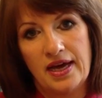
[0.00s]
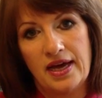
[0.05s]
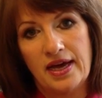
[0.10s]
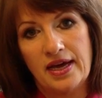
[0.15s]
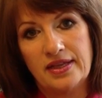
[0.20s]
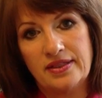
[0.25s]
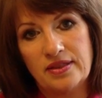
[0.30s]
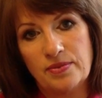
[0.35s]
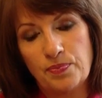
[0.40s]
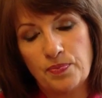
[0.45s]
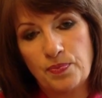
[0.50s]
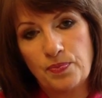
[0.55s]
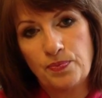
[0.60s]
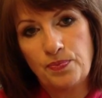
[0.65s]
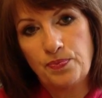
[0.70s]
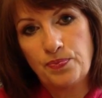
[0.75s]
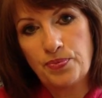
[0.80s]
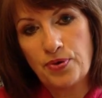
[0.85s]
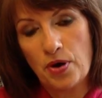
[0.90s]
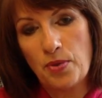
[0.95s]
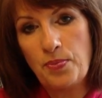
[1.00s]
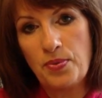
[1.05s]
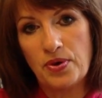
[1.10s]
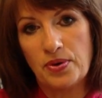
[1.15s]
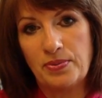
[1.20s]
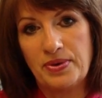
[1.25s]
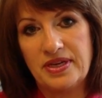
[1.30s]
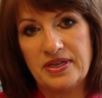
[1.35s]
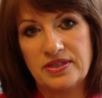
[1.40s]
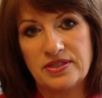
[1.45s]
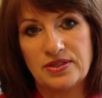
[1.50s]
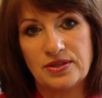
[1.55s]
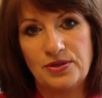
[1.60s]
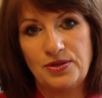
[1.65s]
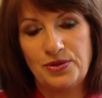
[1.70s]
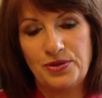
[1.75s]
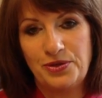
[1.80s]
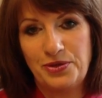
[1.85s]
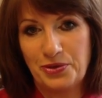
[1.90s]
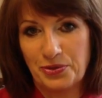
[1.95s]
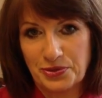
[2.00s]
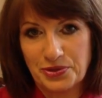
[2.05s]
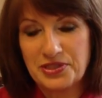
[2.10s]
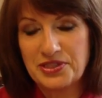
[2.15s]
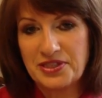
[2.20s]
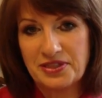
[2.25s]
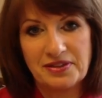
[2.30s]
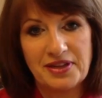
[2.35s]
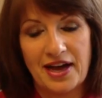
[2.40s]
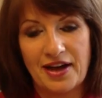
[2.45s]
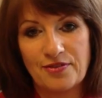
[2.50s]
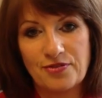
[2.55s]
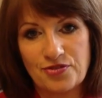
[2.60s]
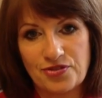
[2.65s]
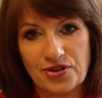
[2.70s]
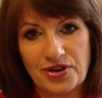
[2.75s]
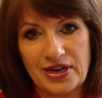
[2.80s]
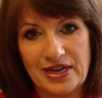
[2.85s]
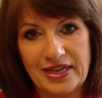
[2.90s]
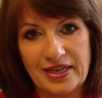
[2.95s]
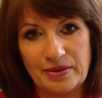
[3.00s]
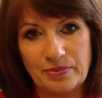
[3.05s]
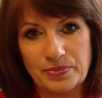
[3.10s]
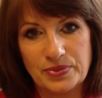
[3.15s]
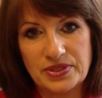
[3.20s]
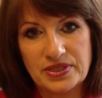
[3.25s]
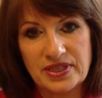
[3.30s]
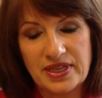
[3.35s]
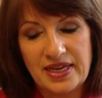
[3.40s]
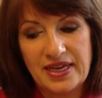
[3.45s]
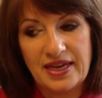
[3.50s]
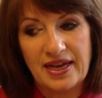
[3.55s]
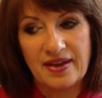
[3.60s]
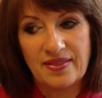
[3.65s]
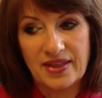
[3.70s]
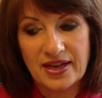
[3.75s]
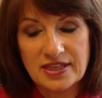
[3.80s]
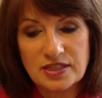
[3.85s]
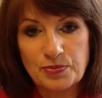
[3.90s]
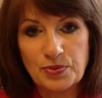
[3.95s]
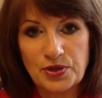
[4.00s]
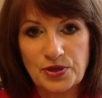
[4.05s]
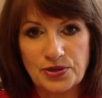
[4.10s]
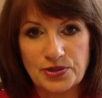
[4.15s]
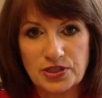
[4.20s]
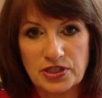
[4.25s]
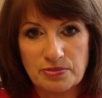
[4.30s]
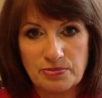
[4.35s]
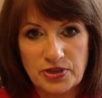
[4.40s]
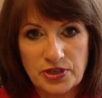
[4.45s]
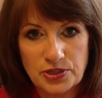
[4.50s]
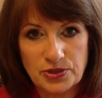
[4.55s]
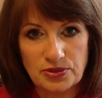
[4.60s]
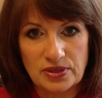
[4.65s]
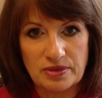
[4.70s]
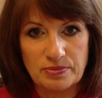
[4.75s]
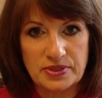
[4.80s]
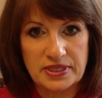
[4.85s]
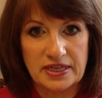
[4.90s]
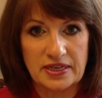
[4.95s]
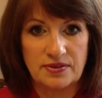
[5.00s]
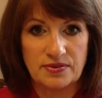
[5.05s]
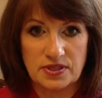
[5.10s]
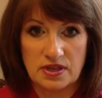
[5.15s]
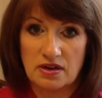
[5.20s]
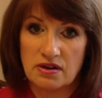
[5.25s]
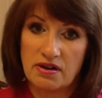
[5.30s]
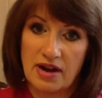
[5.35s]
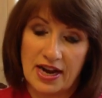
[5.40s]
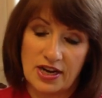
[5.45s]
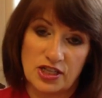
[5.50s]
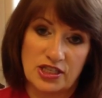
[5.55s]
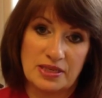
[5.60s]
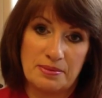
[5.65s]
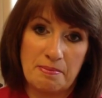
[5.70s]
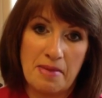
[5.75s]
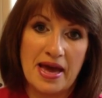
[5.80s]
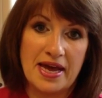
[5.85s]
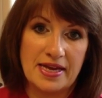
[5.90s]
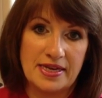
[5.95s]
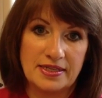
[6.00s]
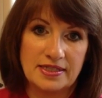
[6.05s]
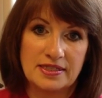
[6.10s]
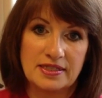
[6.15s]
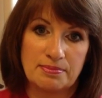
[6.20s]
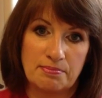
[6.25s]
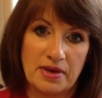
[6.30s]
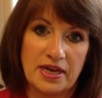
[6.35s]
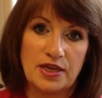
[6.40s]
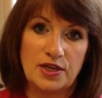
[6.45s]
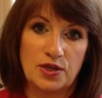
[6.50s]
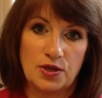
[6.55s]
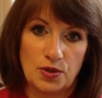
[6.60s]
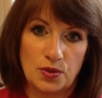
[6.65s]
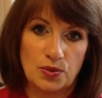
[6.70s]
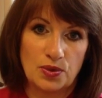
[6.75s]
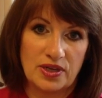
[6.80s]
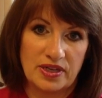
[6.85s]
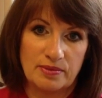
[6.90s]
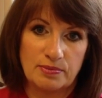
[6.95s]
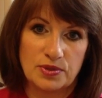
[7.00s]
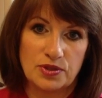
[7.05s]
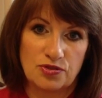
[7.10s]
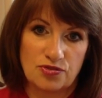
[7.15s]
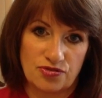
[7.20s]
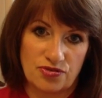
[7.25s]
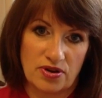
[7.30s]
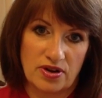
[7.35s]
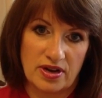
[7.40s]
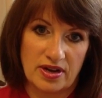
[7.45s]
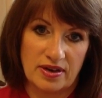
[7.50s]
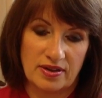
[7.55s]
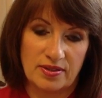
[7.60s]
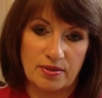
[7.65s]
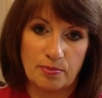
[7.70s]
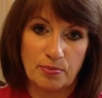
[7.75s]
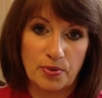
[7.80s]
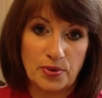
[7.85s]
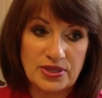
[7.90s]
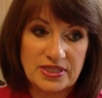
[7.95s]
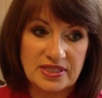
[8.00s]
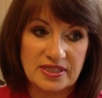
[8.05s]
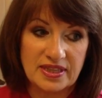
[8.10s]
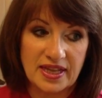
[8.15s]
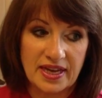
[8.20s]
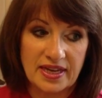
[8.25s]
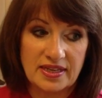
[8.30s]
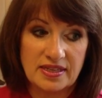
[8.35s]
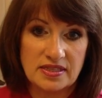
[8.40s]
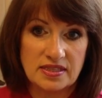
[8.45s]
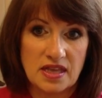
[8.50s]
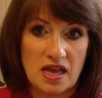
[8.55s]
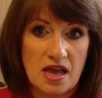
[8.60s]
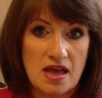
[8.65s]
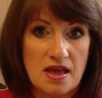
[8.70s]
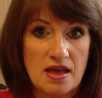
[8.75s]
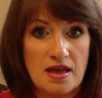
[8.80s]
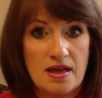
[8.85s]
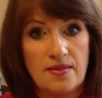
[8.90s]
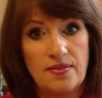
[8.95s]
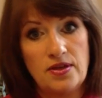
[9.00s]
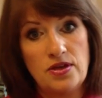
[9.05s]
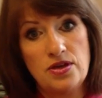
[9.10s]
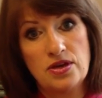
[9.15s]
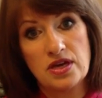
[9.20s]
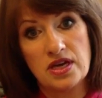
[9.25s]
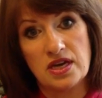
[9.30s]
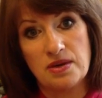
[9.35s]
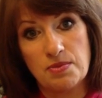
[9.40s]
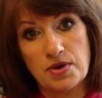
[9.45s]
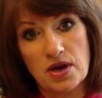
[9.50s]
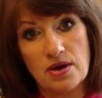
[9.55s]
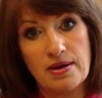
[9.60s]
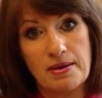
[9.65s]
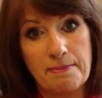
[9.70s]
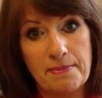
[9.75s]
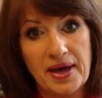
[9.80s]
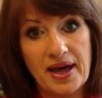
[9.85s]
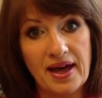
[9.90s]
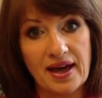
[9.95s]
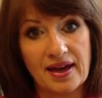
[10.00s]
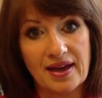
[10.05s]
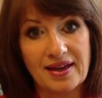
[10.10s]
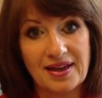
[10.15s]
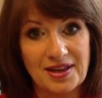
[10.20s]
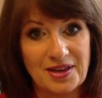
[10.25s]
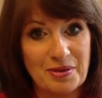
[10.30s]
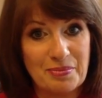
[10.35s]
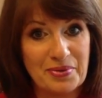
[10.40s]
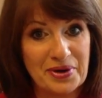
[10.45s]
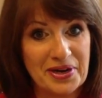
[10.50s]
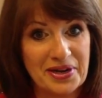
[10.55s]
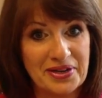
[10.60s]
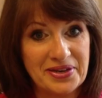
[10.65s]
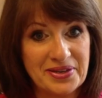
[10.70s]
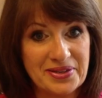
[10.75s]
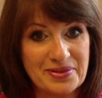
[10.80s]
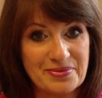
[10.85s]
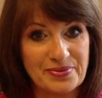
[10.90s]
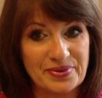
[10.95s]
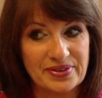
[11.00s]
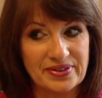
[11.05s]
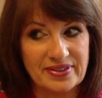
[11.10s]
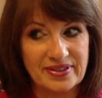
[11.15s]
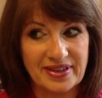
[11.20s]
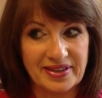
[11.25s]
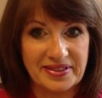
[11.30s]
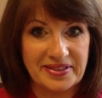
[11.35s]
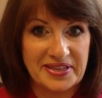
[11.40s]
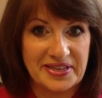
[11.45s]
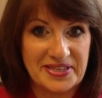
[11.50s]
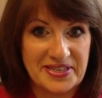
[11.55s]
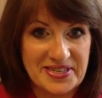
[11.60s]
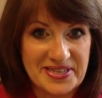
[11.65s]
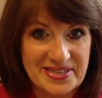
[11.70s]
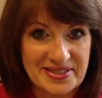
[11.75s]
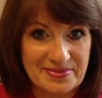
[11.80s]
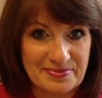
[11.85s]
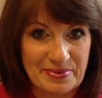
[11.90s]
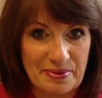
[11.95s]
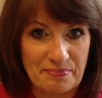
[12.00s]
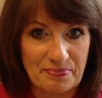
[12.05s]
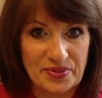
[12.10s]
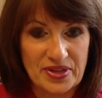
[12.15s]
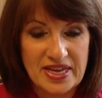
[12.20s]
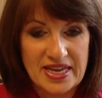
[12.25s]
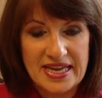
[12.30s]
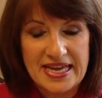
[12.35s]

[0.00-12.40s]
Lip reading: And problem is you'll still have dry lips, and that's because commercial Lipsalves are actually made to make your lips drier. The point in that is that you keep going back and you buy another one and then another one.